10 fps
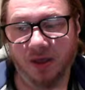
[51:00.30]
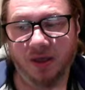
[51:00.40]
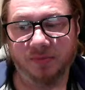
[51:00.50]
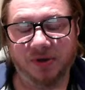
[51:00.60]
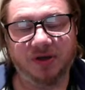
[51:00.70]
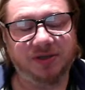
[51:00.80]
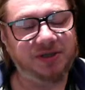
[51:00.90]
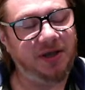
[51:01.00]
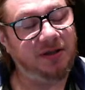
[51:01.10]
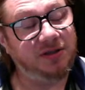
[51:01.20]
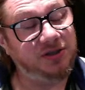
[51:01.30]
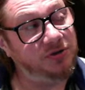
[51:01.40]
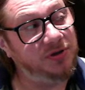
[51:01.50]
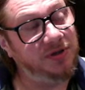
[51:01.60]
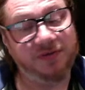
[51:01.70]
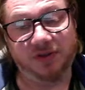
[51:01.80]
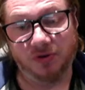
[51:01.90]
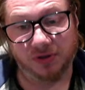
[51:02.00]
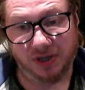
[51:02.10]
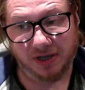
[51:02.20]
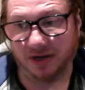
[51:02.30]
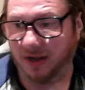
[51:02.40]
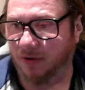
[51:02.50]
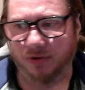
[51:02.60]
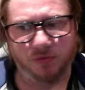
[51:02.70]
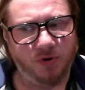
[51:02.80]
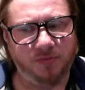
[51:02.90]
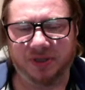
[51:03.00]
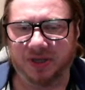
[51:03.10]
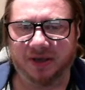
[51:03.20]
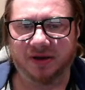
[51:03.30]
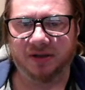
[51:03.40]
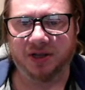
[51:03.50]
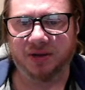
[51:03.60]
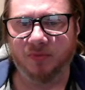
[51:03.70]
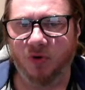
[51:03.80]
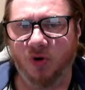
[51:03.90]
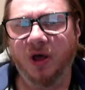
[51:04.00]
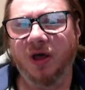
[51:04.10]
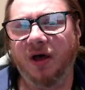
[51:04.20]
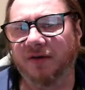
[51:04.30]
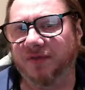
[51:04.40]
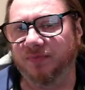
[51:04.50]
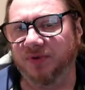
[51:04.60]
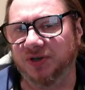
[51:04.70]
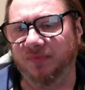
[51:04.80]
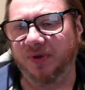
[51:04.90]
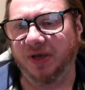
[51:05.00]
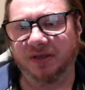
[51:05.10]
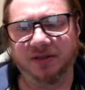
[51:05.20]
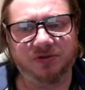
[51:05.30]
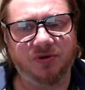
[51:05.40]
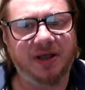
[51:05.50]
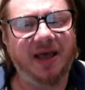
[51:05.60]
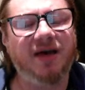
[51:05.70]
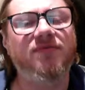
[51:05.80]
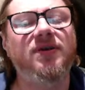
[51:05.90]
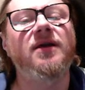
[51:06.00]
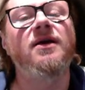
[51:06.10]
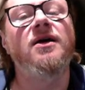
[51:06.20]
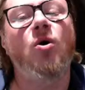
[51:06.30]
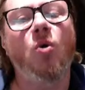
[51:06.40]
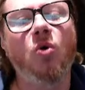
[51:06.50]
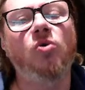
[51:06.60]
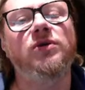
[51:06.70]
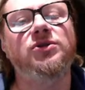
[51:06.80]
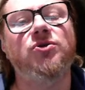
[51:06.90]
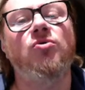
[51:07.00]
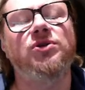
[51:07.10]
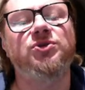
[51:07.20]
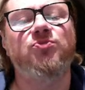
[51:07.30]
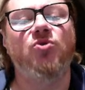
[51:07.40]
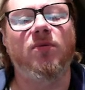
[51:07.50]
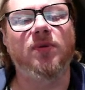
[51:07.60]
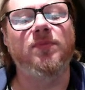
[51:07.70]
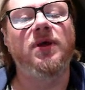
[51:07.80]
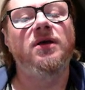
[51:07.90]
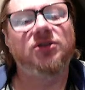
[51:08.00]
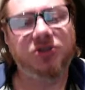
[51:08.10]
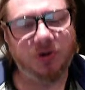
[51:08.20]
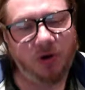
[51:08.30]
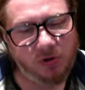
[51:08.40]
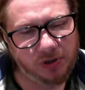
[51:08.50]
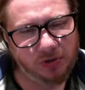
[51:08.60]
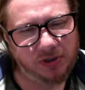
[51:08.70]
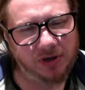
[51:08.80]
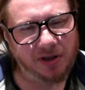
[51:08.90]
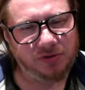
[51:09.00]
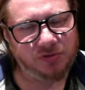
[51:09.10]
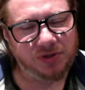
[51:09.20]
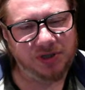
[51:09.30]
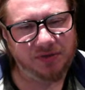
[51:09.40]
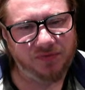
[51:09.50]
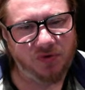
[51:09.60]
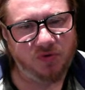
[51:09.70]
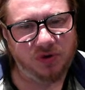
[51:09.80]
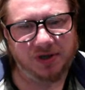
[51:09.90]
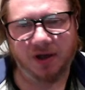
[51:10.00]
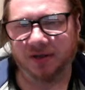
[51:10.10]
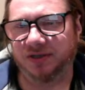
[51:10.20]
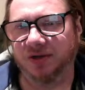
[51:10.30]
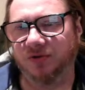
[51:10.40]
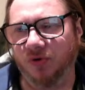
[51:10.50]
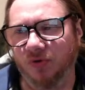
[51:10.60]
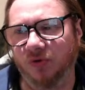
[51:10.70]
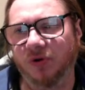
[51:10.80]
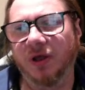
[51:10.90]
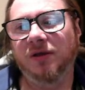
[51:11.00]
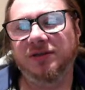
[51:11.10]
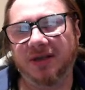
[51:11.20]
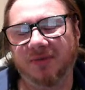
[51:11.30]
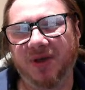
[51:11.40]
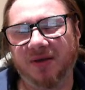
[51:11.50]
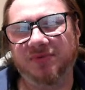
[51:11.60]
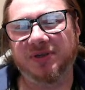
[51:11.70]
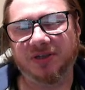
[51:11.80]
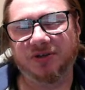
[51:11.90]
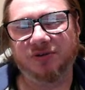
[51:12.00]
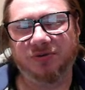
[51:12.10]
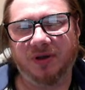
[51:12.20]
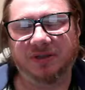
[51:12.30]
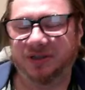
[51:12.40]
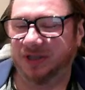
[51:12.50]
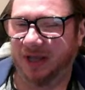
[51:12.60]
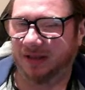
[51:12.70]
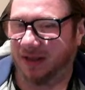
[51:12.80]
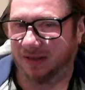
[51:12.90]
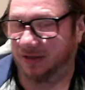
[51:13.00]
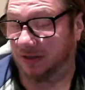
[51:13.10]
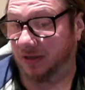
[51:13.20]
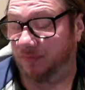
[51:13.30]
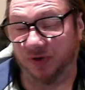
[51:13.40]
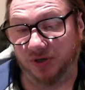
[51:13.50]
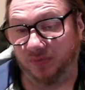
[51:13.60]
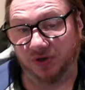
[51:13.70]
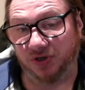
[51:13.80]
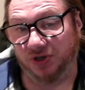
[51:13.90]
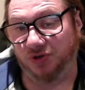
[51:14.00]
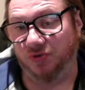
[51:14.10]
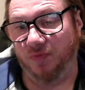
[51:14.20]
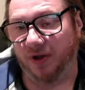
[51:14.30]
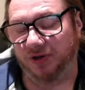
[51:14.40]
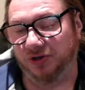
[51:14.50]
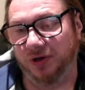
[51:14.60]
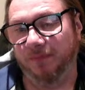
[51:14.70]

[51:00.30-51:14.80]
because he understood if he don't take it now, he won't be taking it anymore. After bishop b8 is going to have a always, always problem. So although the knight on c4 was nice and cool, sometimes it's good to understand that the bishop is just too much,